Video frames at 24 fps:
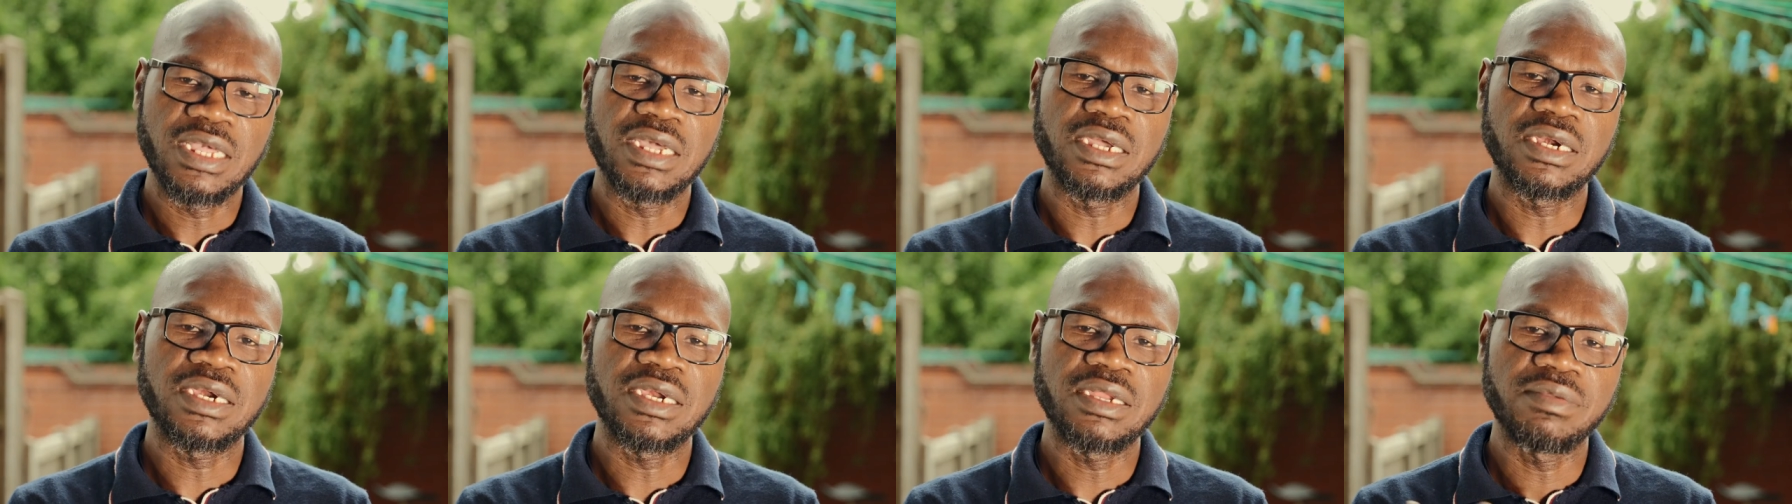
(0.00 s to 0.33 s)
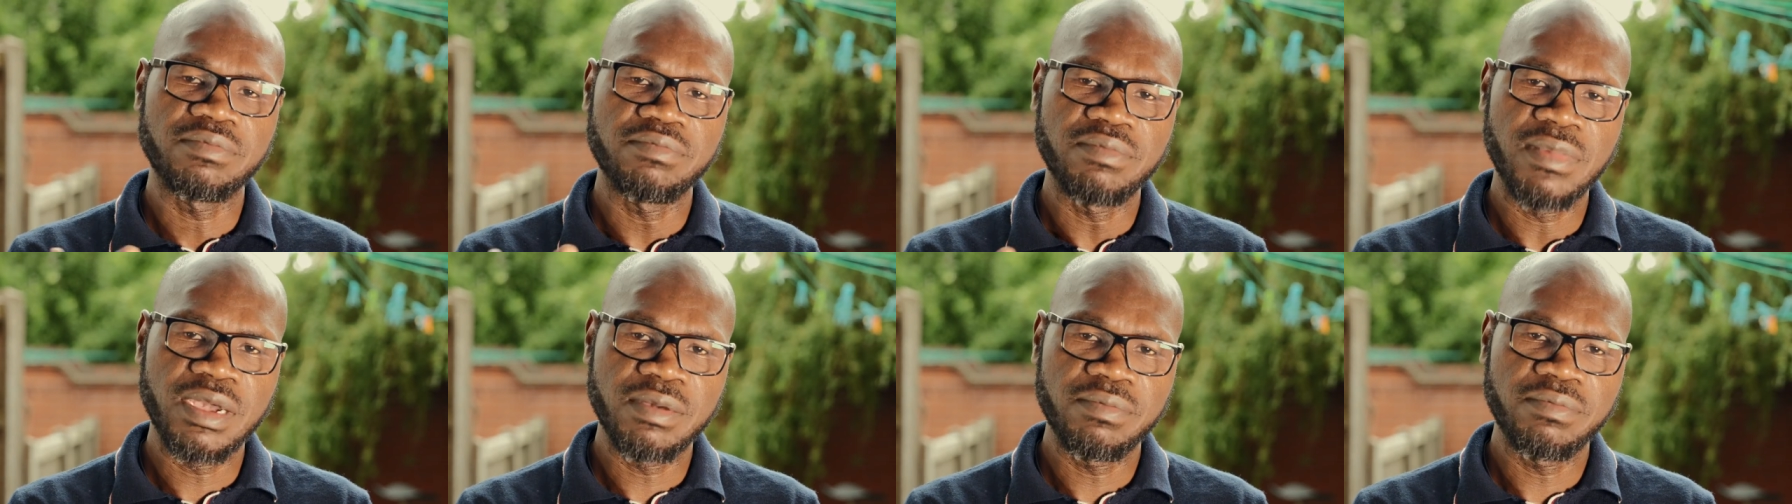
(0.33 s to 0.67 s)

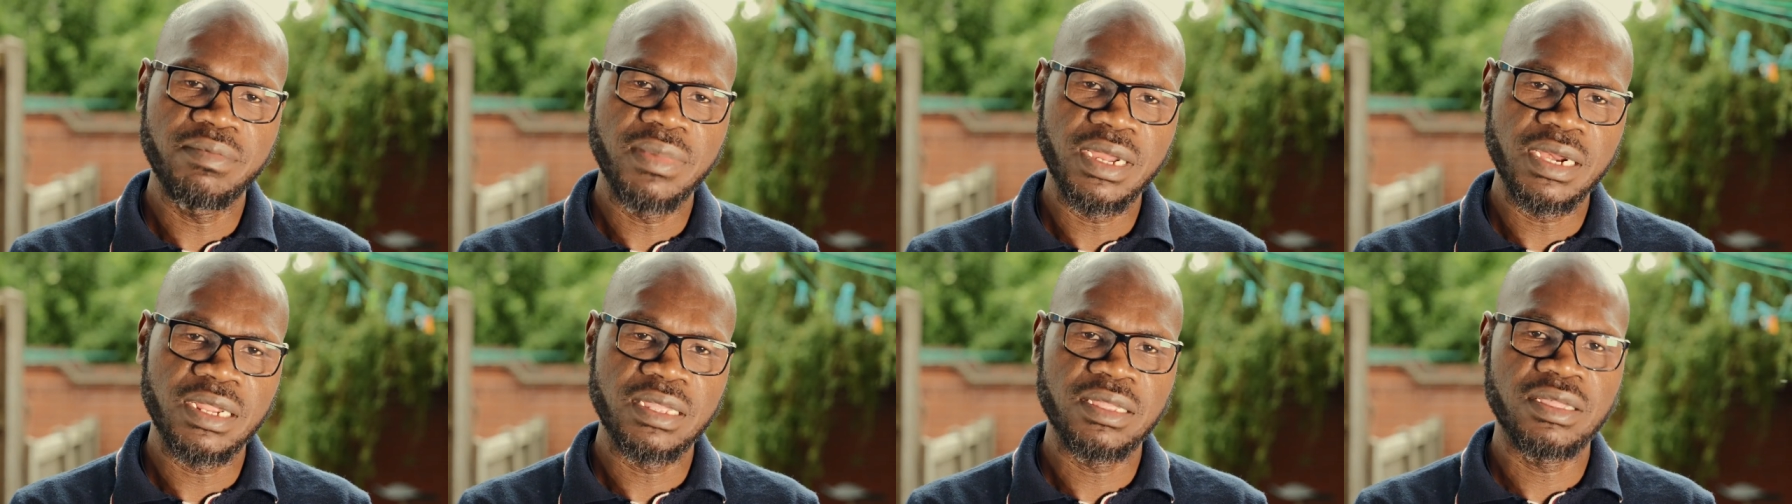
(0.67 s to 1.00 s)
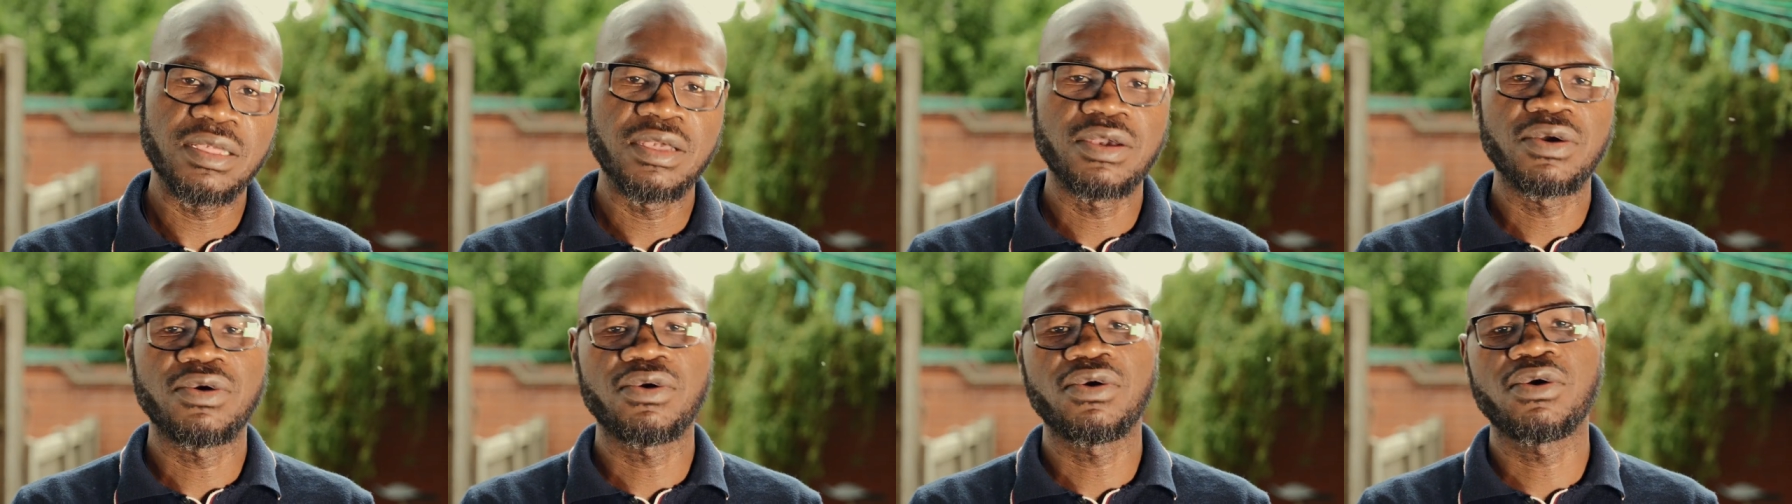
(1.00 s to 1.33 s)
remembering,
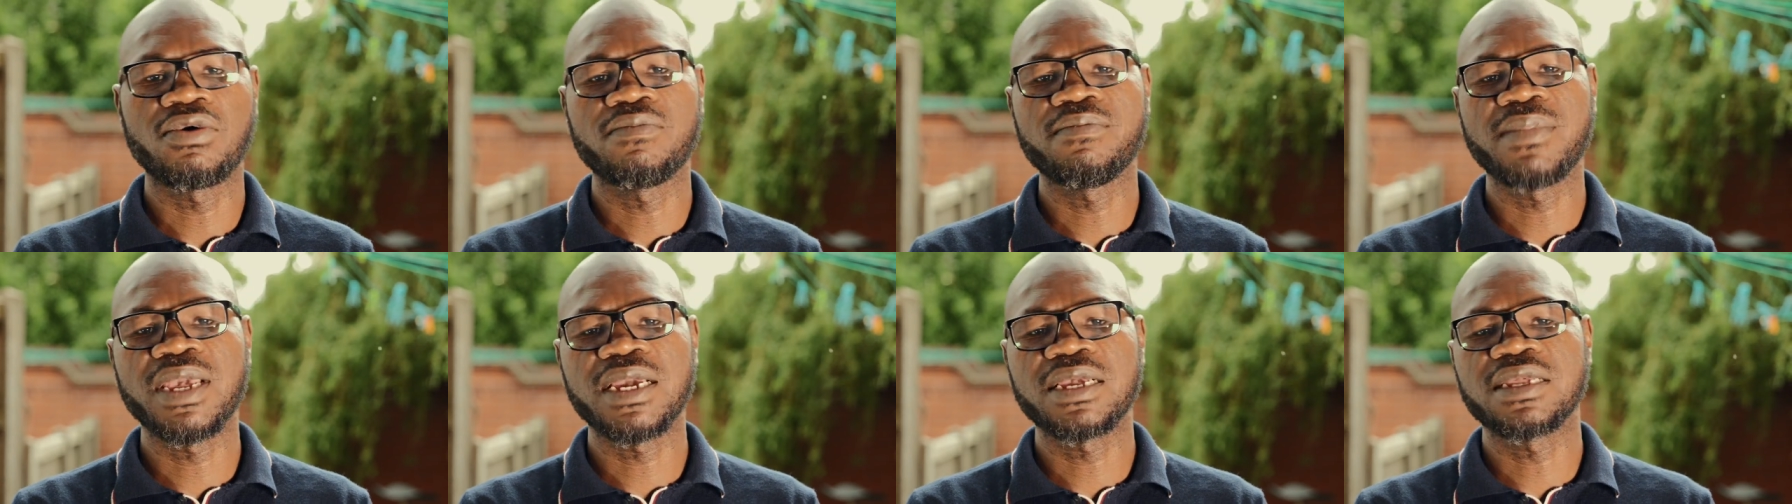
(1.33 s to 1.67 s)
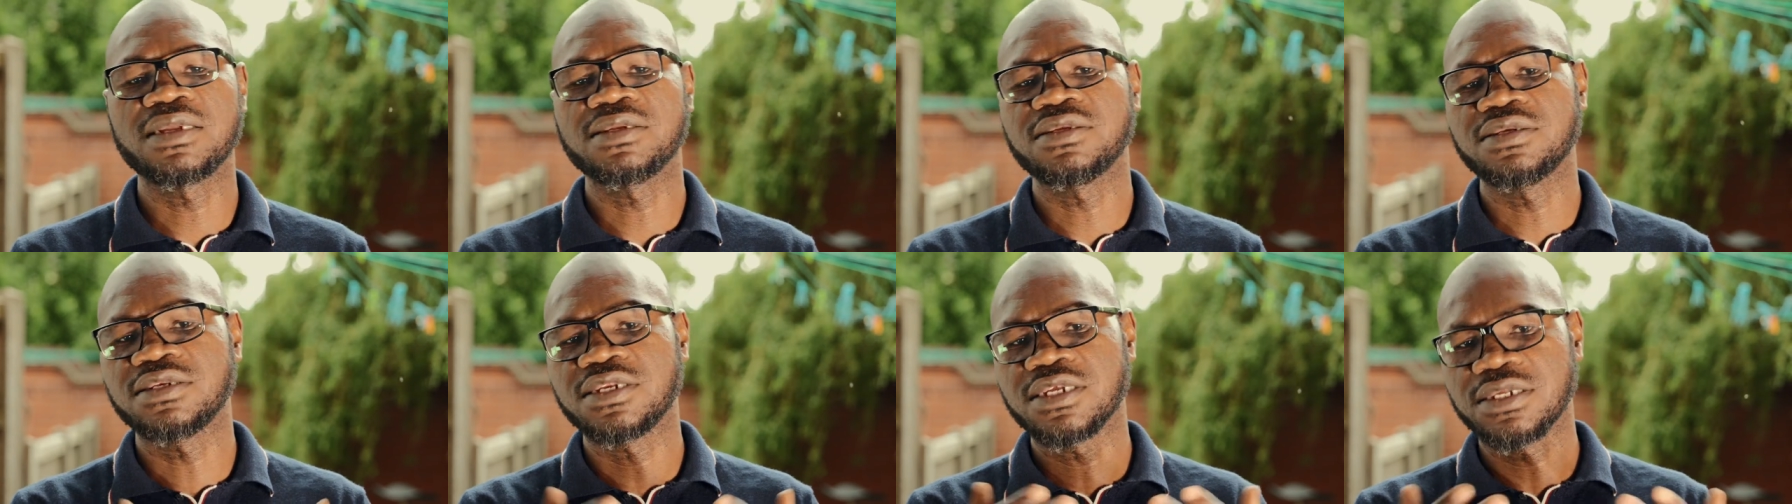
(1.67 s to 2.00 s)
or
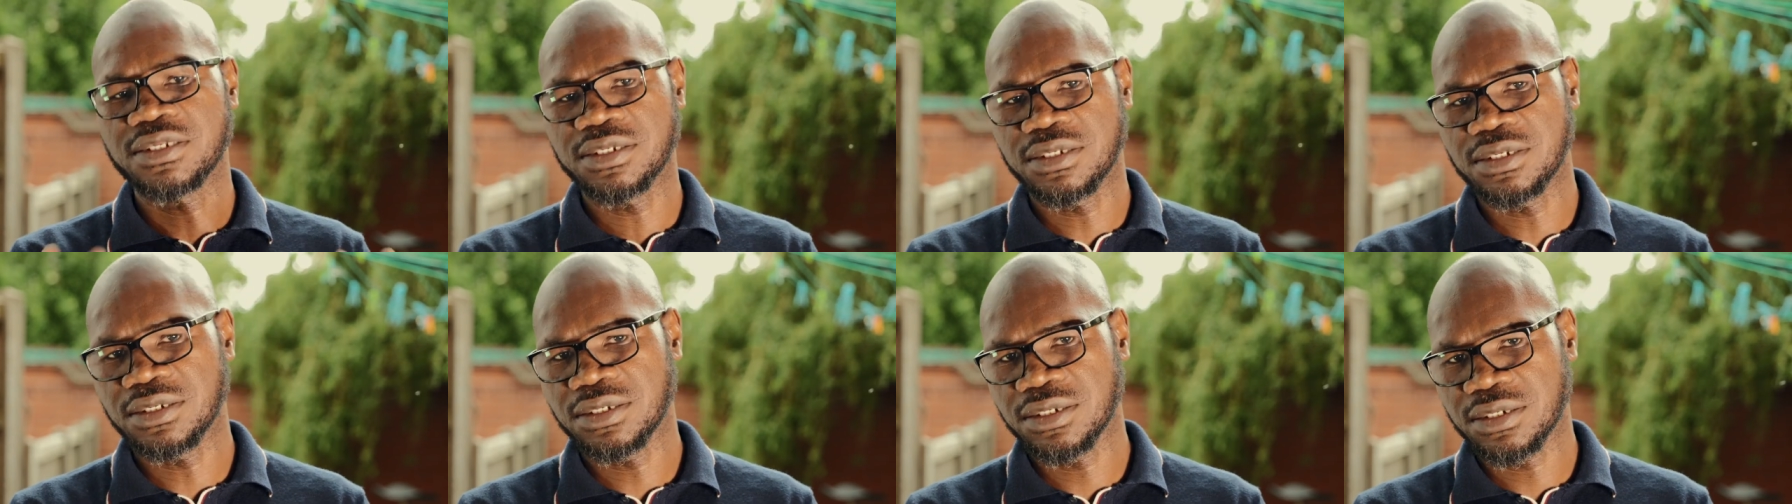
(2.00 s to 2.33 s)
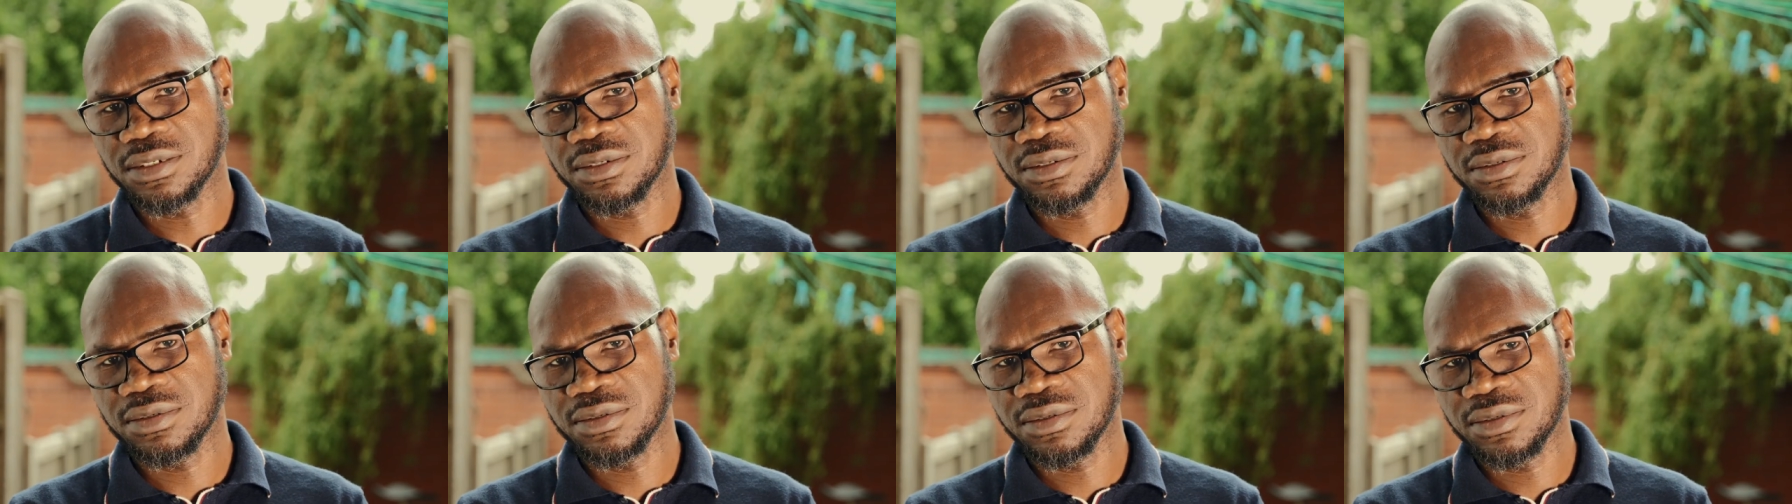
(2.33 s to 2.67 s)
making
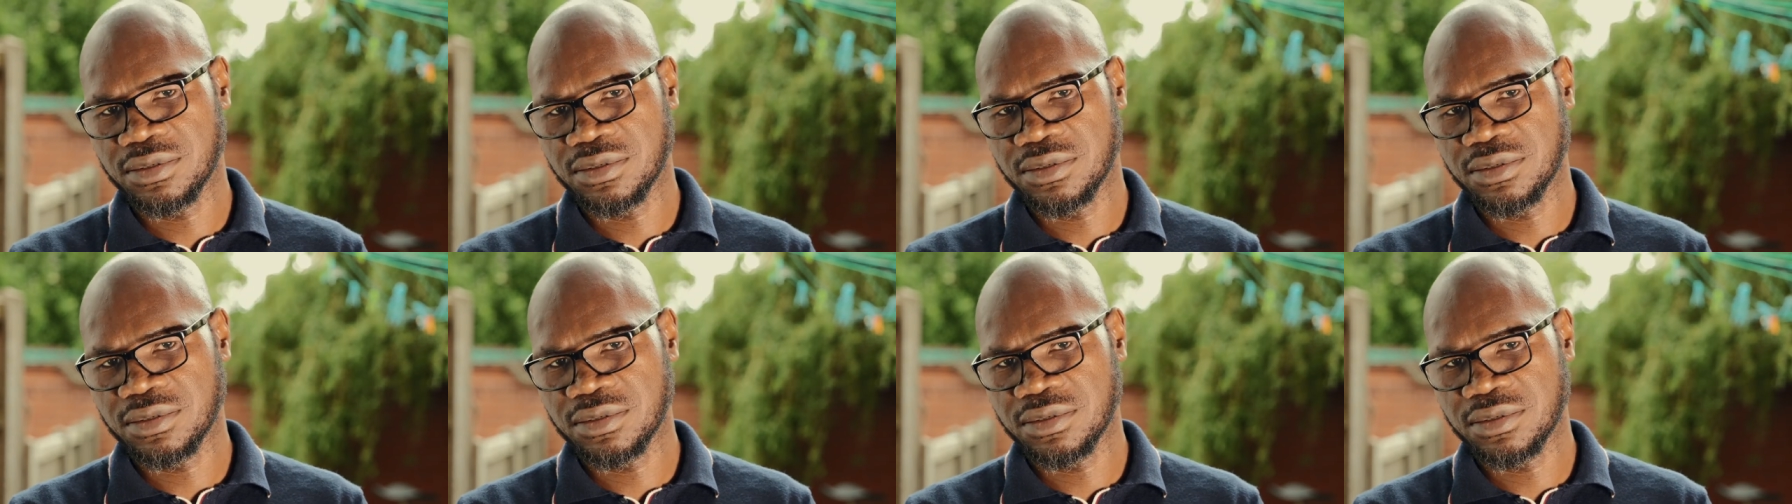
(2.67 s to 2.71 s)
decisions.